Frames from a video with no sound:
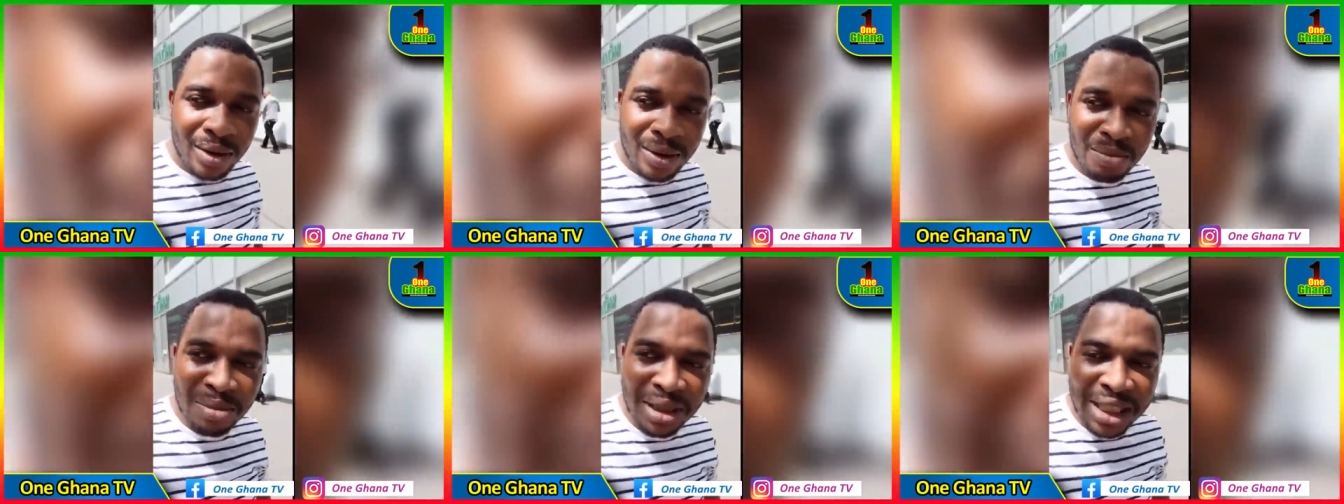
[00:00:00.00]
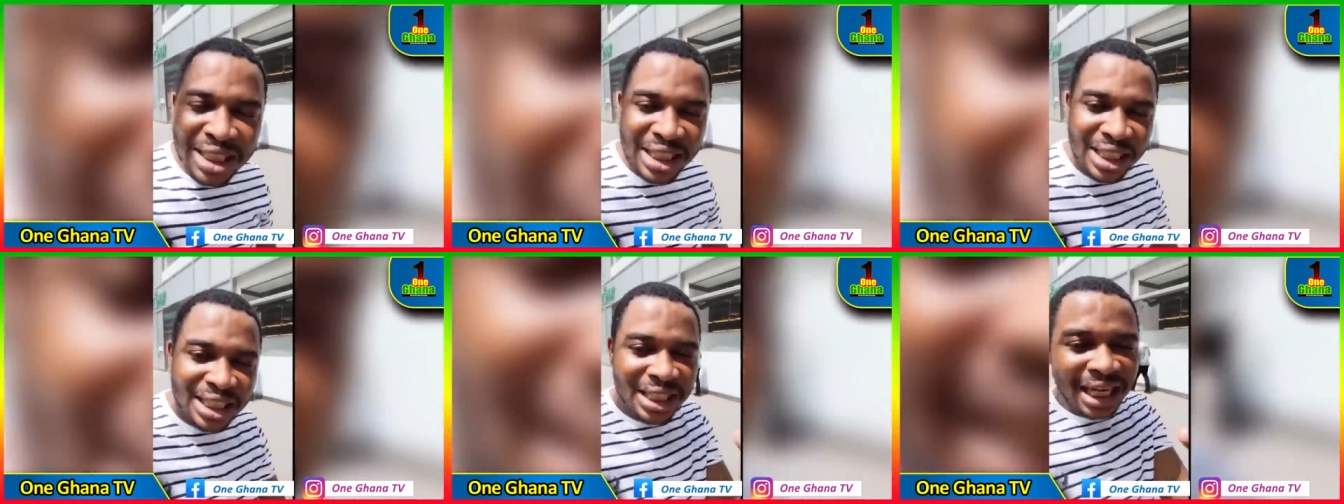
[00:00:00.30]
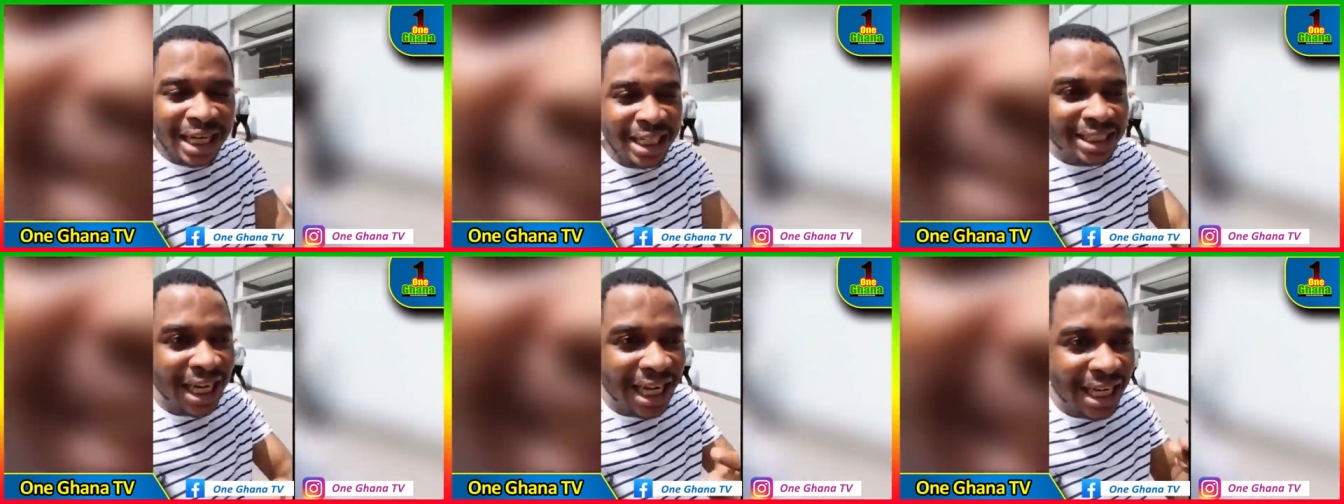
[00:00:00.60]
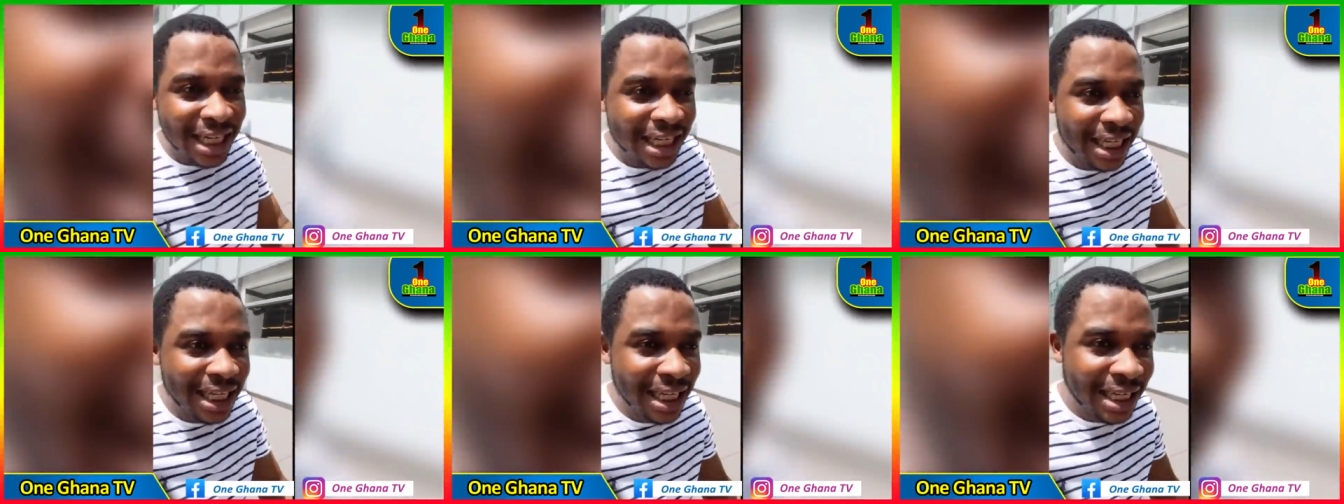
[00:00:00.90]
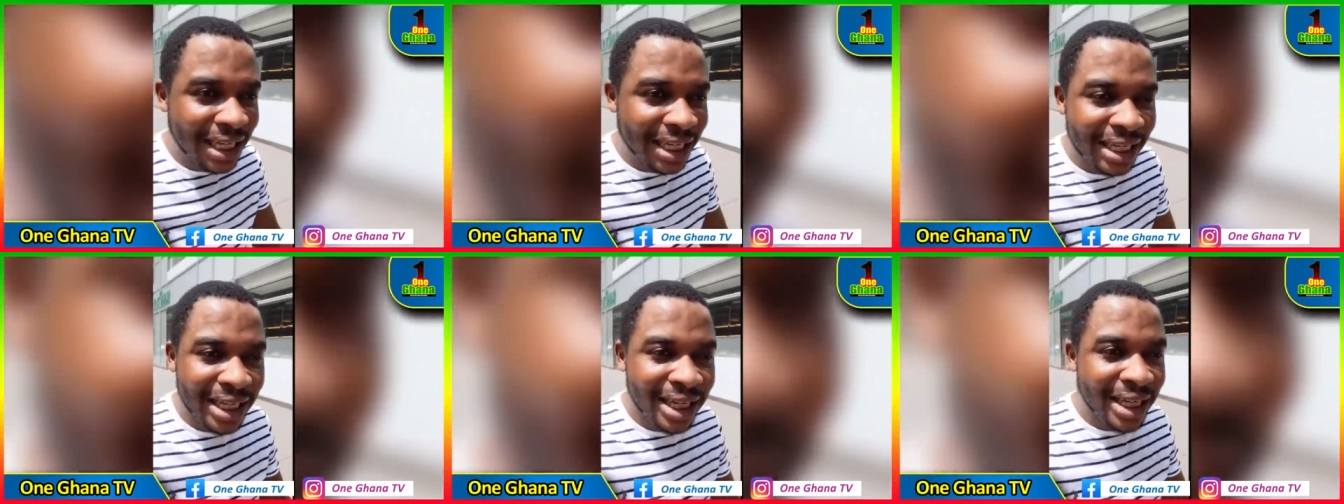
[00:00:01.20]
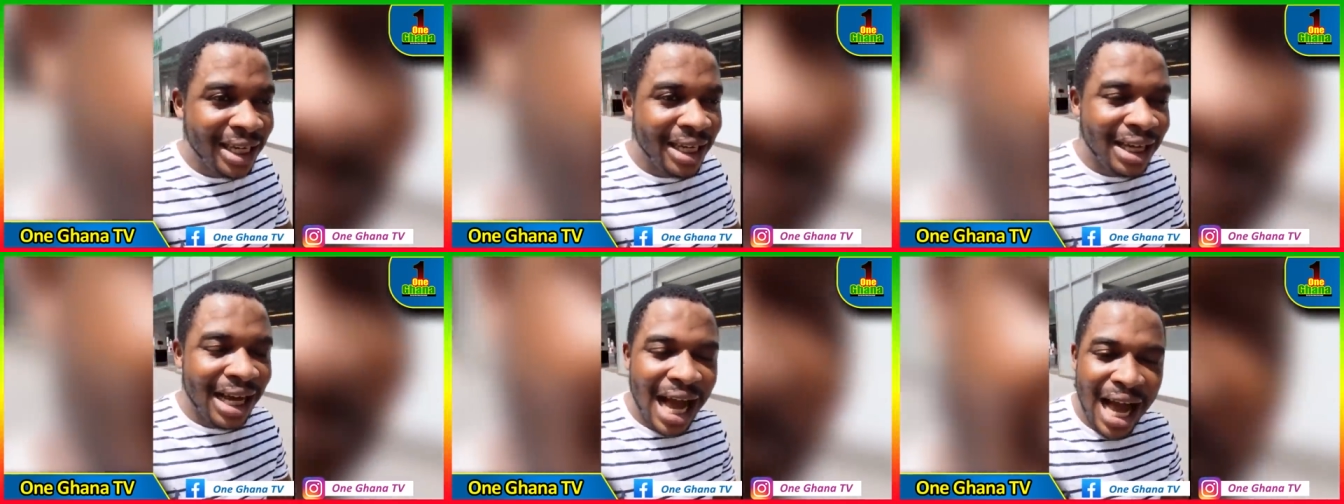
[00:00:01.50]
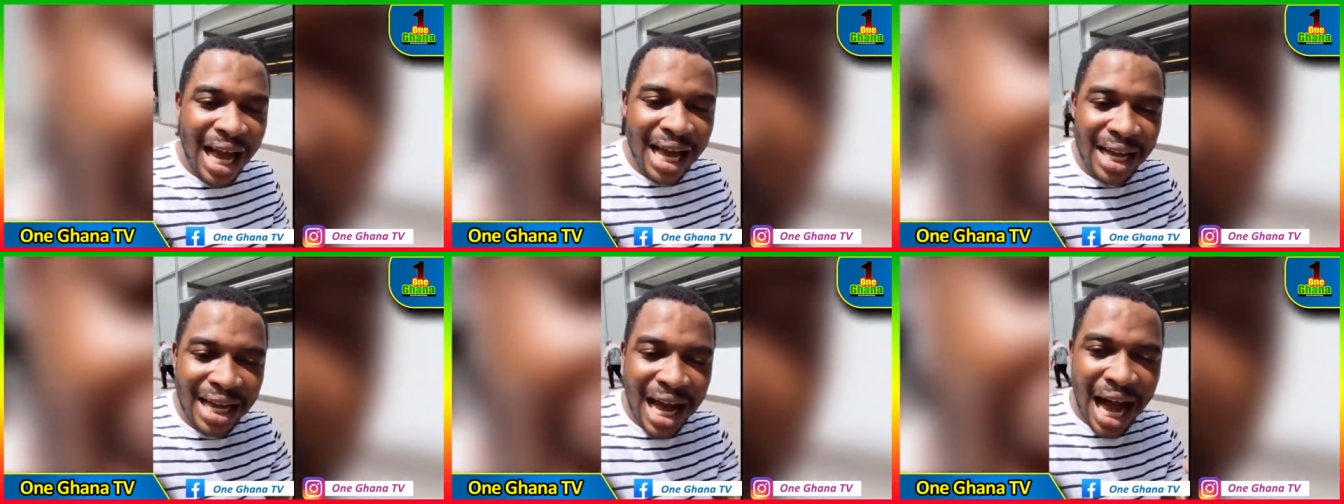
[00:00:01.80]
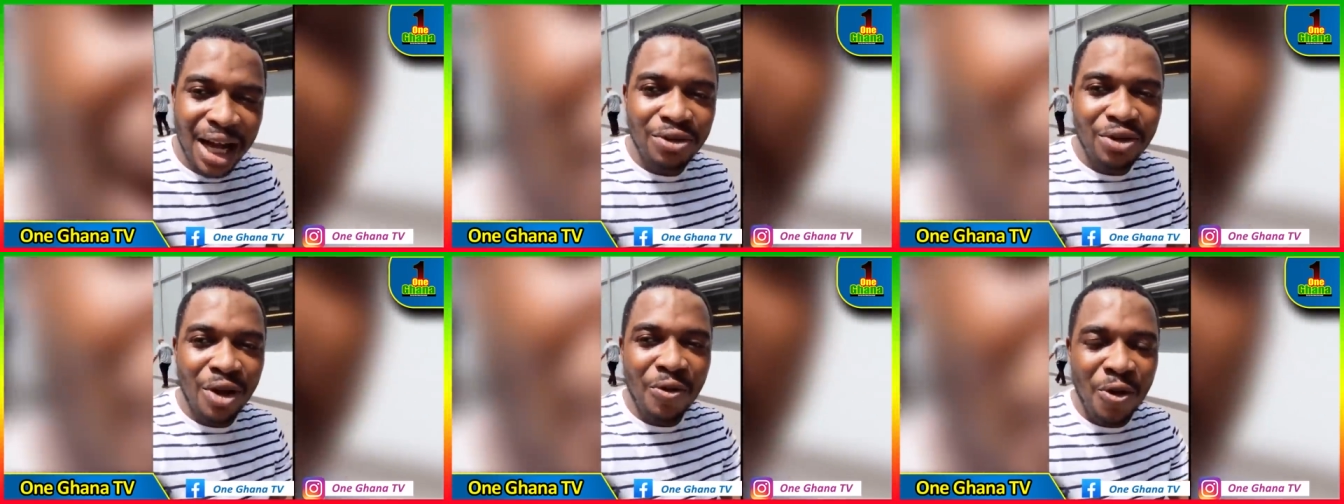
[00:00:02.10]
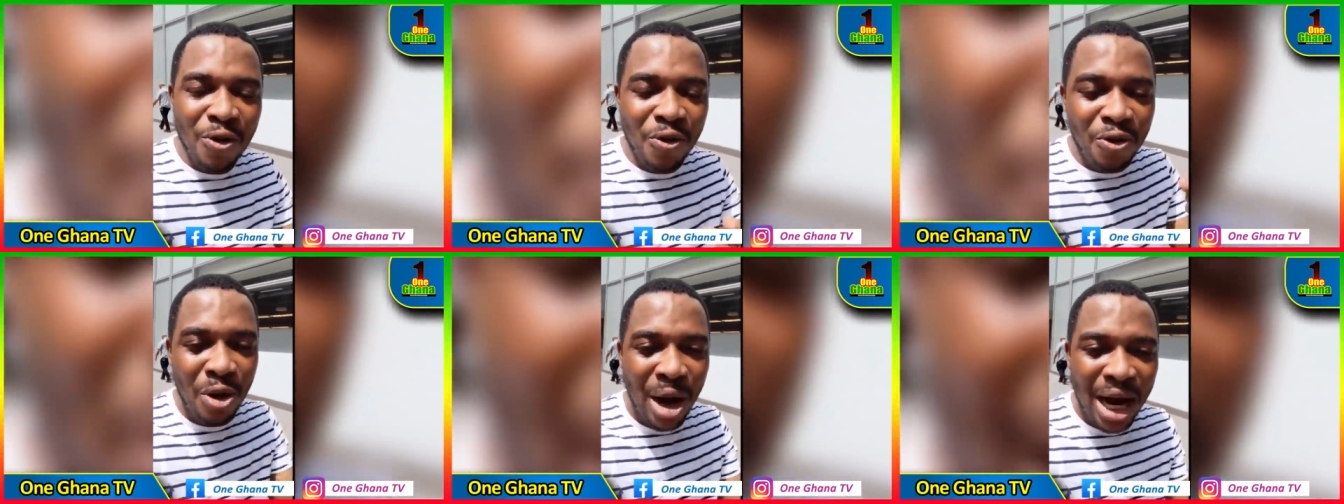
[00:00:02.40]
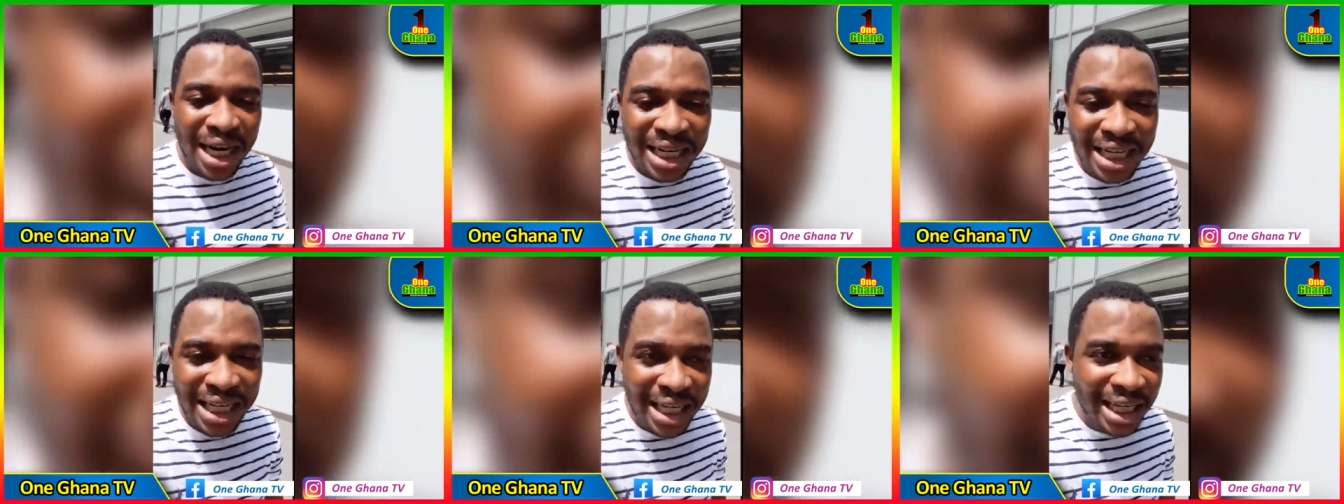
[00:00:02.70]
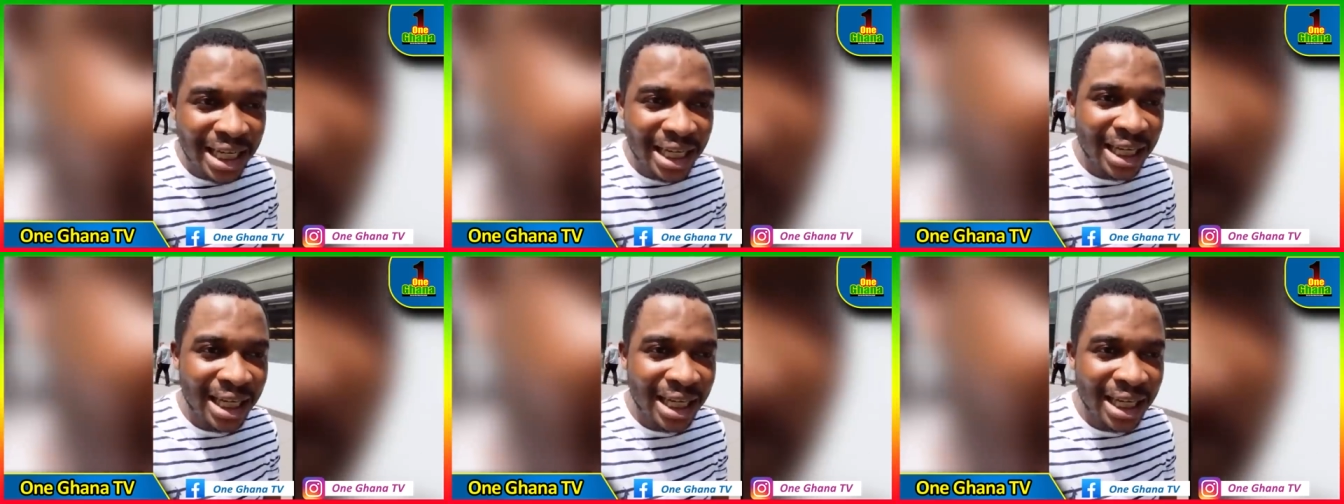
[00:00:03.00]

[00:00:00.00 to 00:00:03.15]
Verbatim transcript: musicians, I did. Eh, I saw for Fuadi.